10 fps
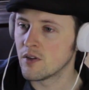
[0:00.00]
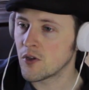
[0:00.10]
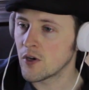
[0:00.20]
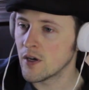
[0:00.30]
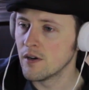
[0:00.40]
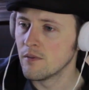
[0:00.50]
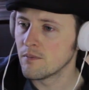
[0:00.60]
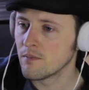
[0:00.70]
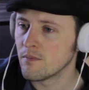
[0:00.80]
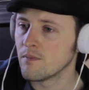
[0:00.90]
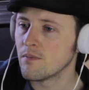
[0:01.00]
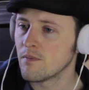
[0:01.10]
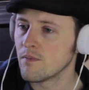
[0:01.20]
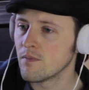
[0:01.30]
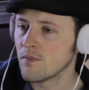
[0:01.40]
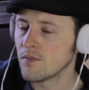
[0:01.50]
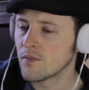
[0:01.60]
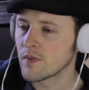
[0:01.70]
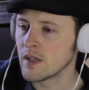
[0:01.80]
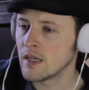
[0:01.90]

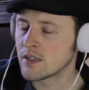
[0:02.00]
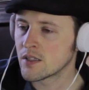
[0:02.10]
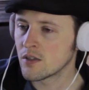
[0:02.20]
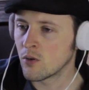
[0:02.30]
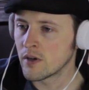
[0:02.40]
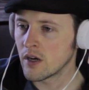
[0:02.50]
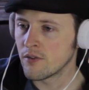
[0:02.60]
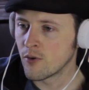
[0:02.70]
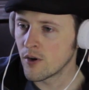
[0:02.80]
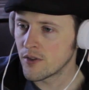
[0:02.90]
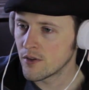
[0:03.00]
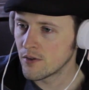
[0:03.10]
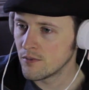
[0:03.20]
3rd. That's just an ordinary 4th.